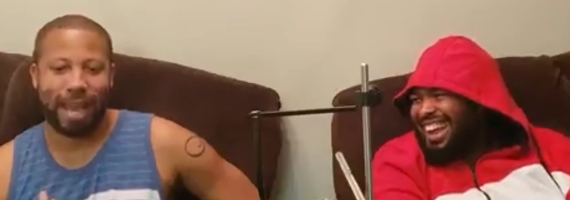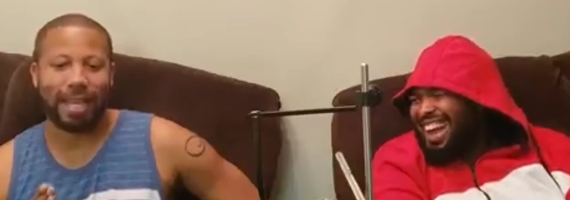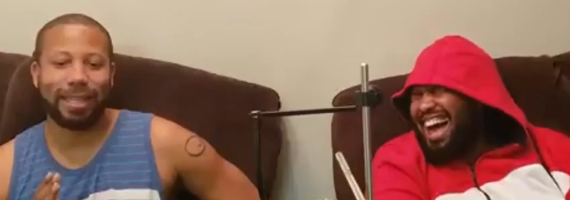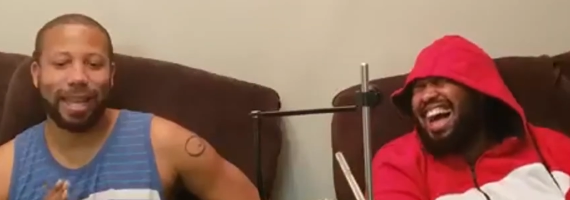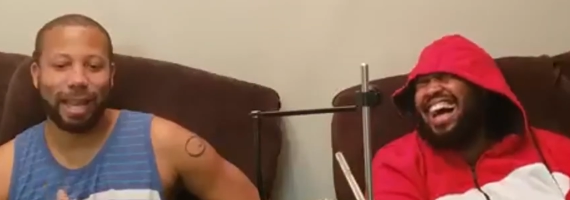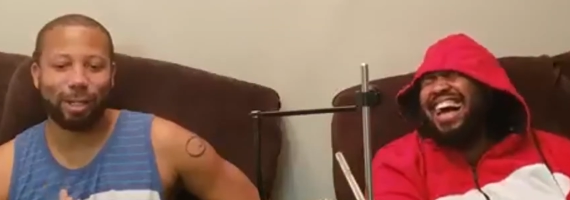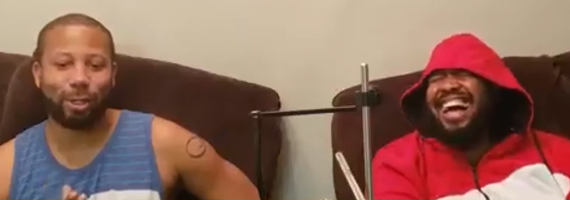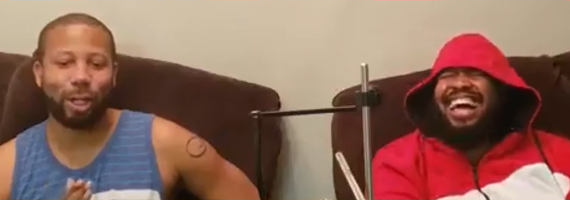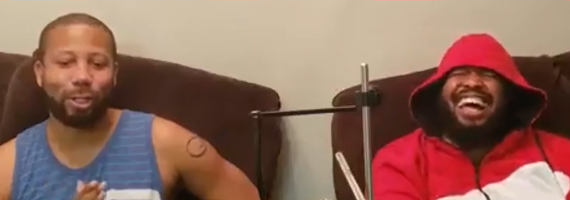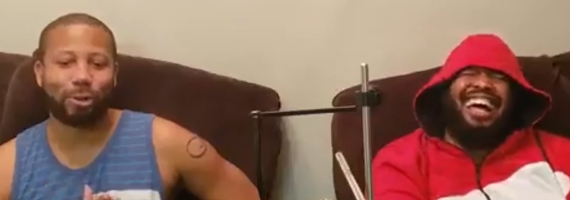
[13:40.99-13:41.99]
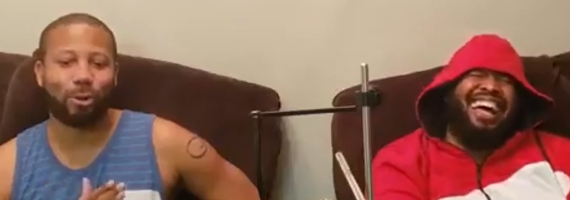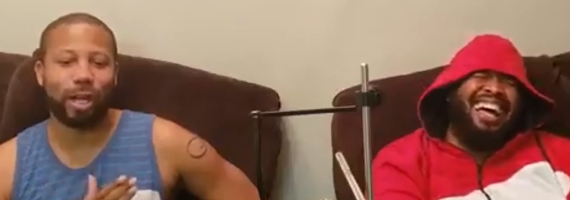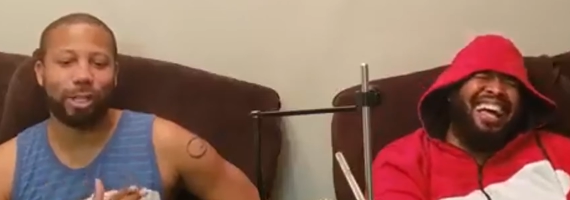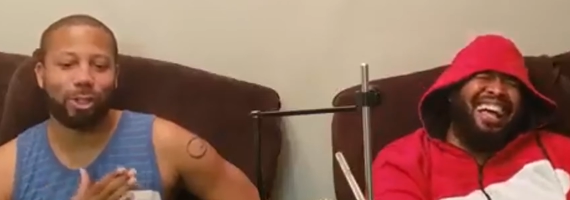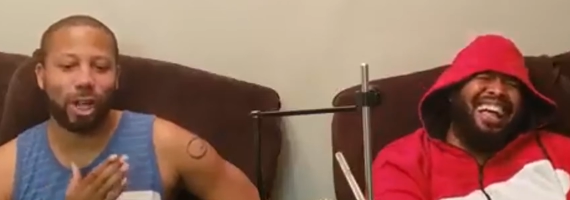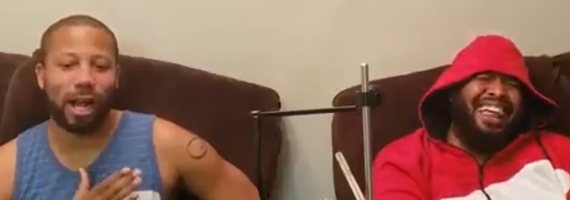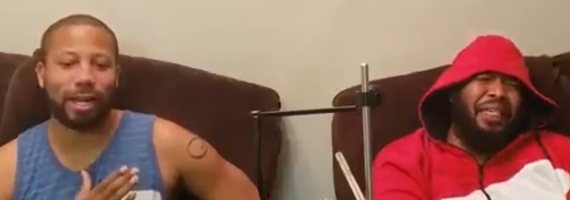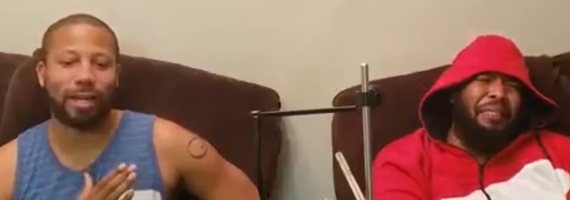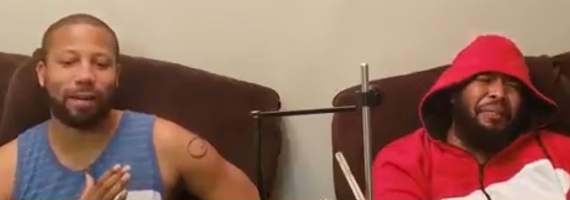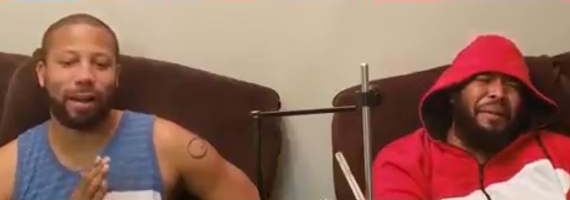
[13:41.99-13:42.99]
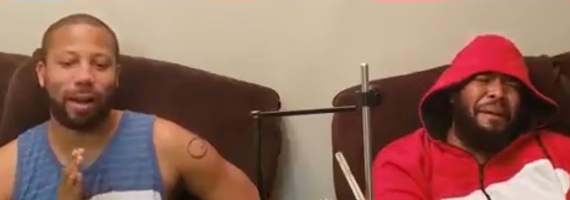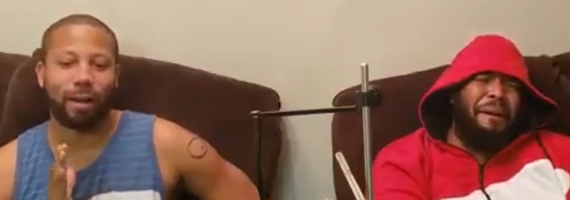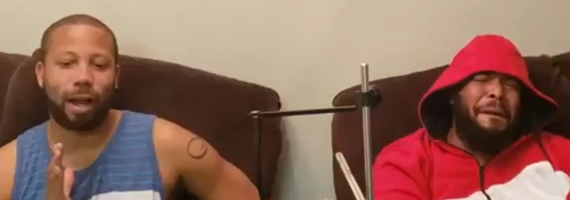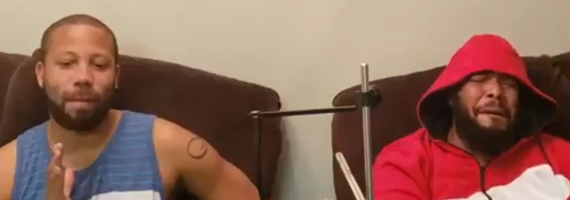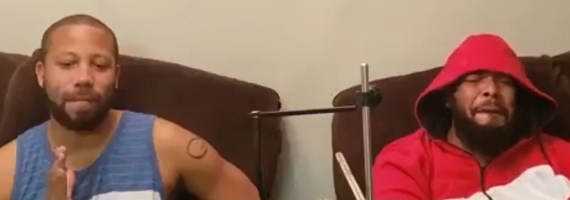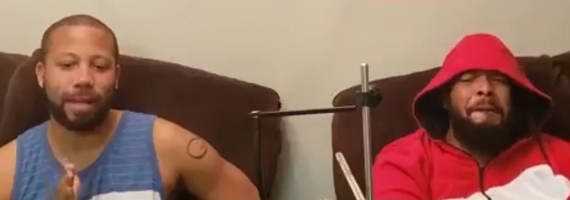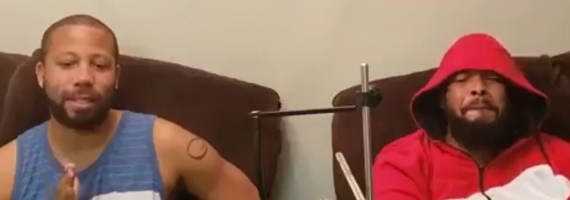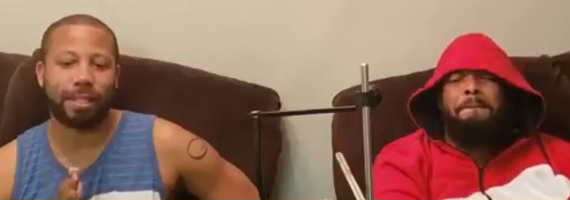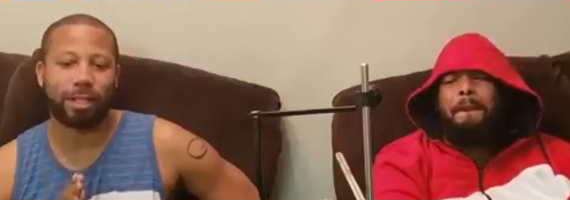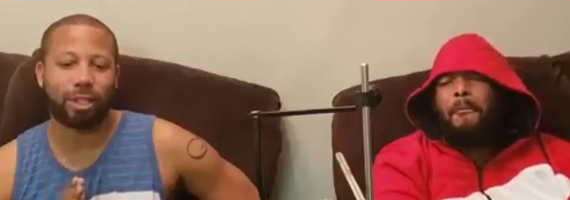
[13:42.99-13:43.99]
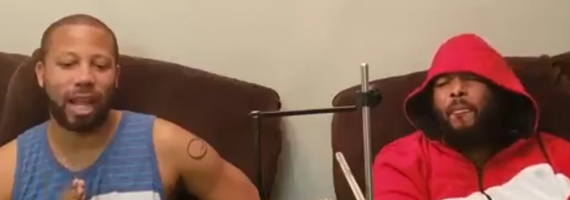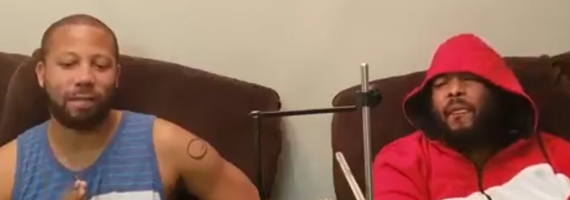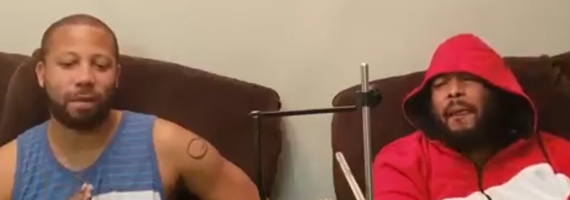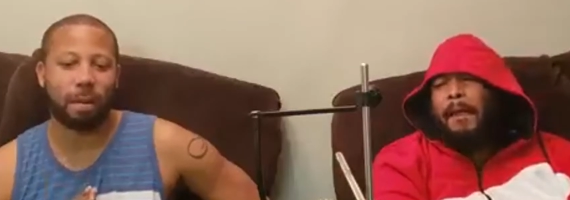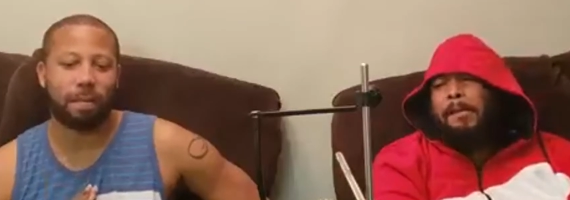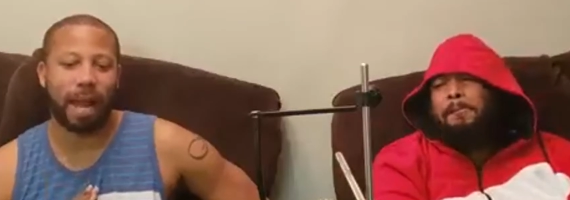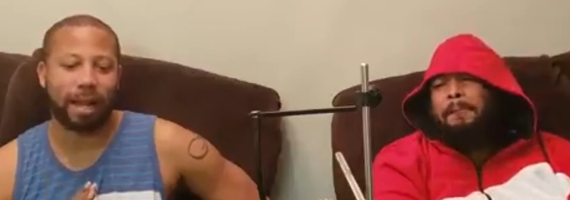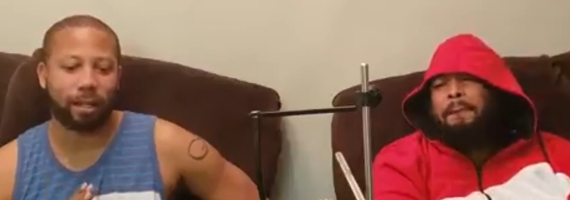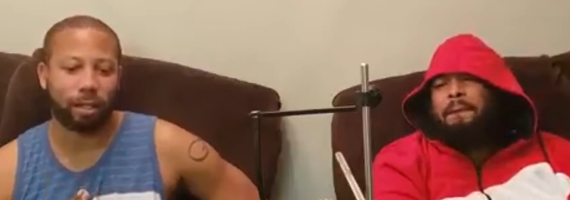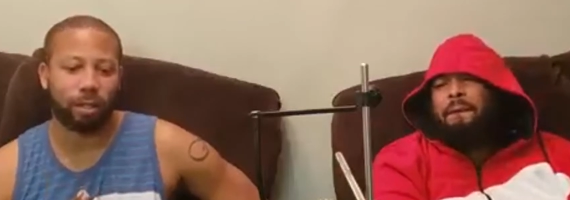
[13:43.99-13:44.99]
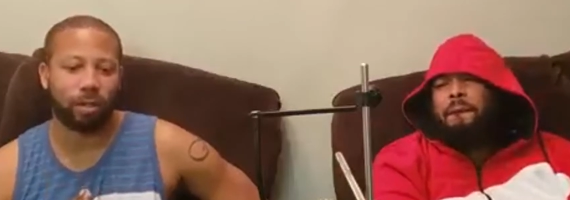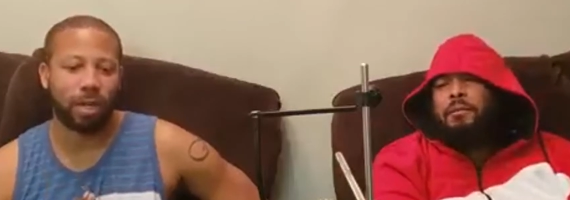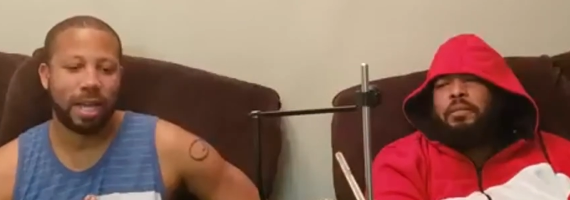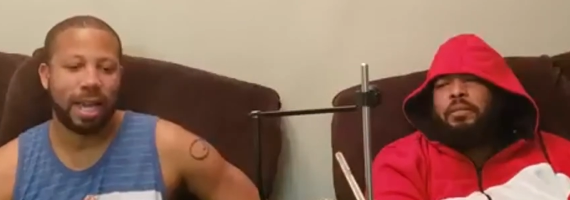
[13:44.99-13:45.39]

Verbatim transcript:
Speaker 1: and then she screenshotted a, a, a, message that she got from a black dude.